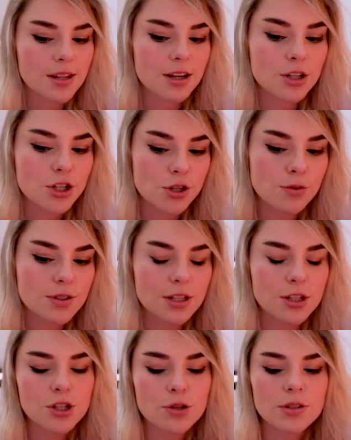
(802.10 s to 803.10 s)
that
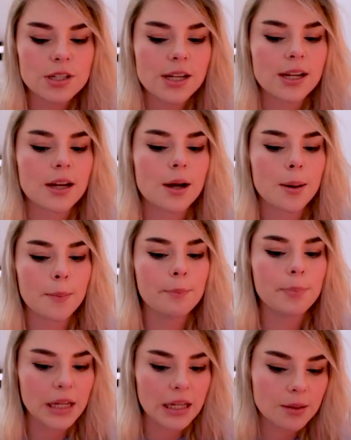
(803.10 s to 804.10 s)
it shoots like
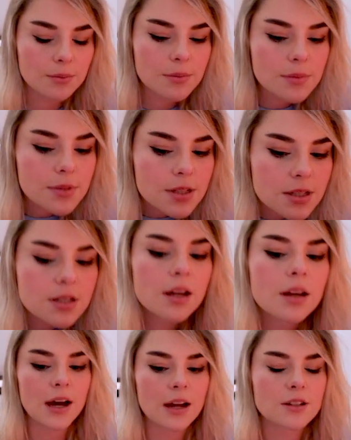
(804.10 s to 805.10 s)
beams
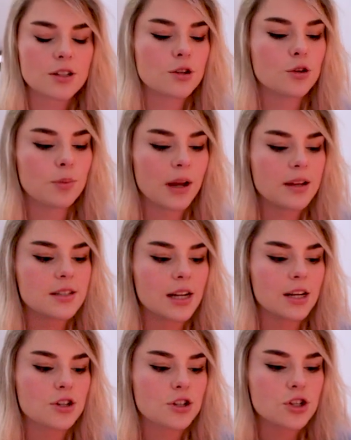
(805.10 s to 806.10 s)
that you
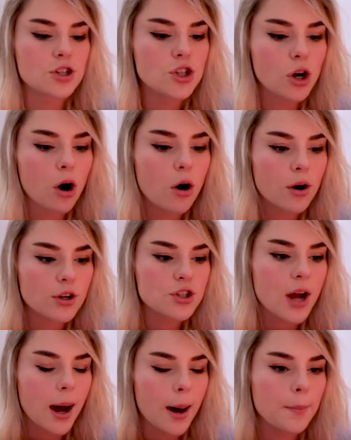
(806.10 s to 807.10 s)
basically just charge
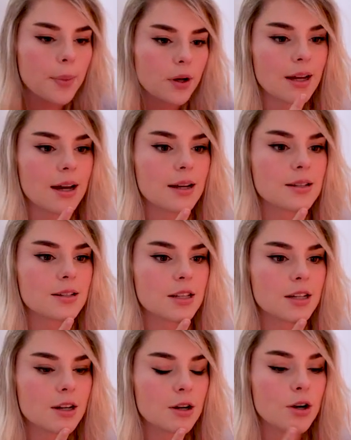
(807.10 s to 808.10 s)
up. That is
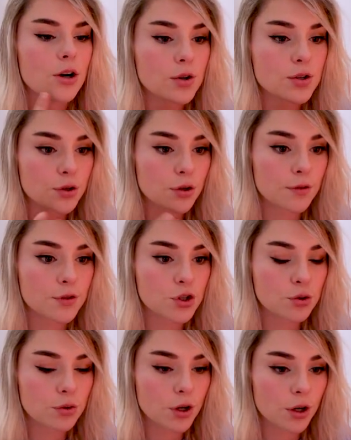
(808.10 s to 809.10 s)
the reserve
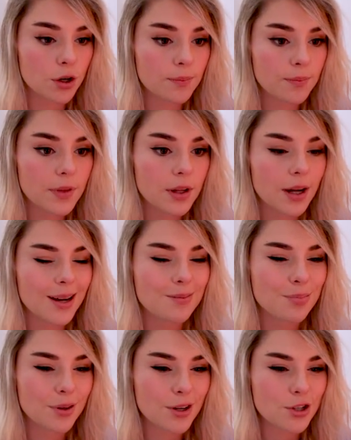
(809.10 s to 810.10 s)
shooter. I'm
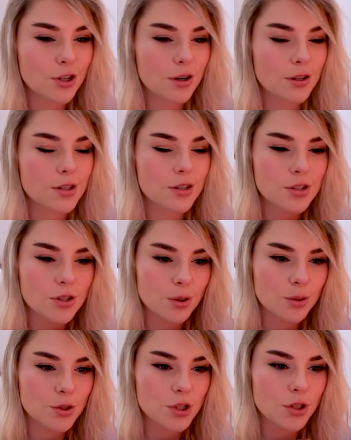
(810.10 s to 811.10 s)
pretty sure it's a
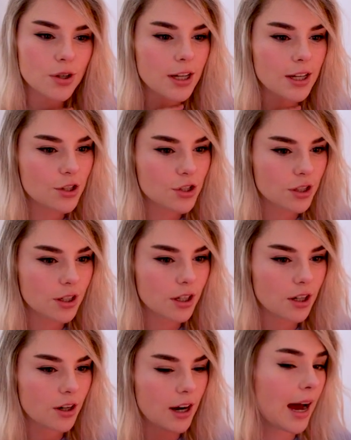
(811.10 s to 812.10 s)
soldier,
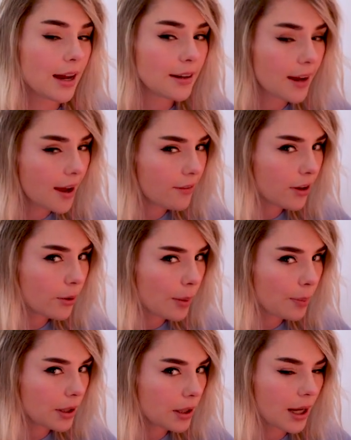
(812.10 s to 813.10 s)
engineer, and heavy
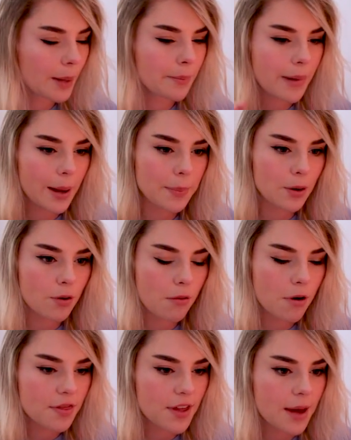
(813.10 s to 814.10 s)
weapon. I might be
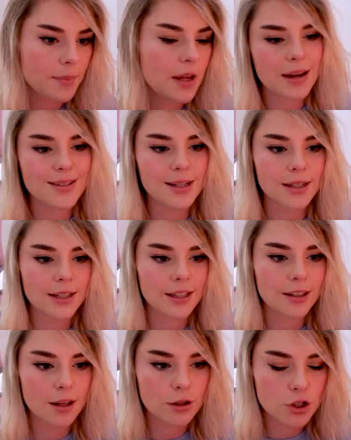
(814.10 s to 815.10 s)
wrong with that. Basically
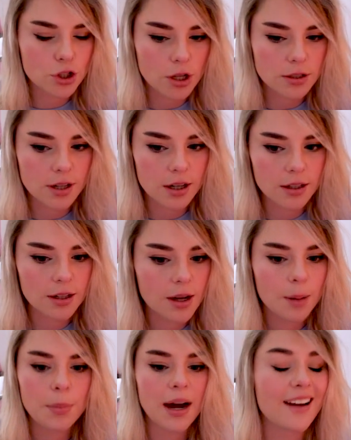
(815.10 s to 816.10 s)
another shotgun,
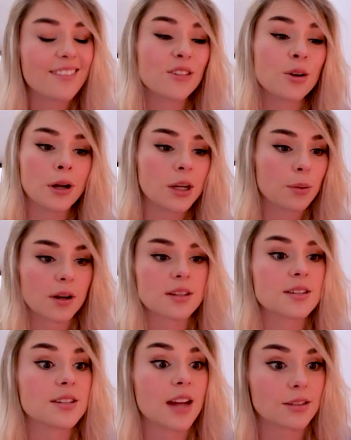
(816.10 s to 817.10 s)
but I have no idea what
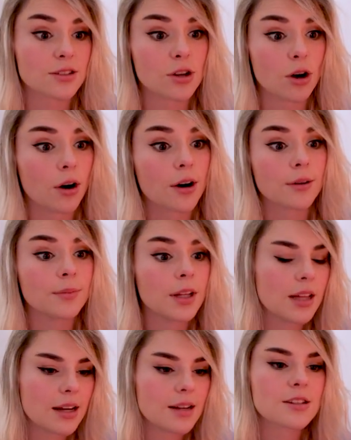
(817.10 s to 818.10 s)
its stats are.
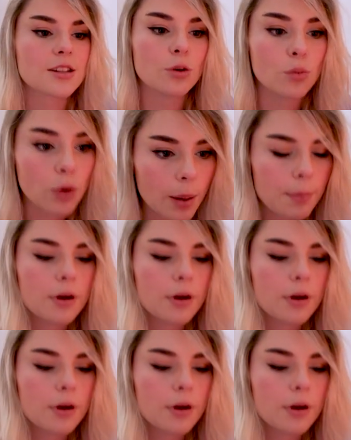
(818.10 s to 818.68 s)
That is the whip.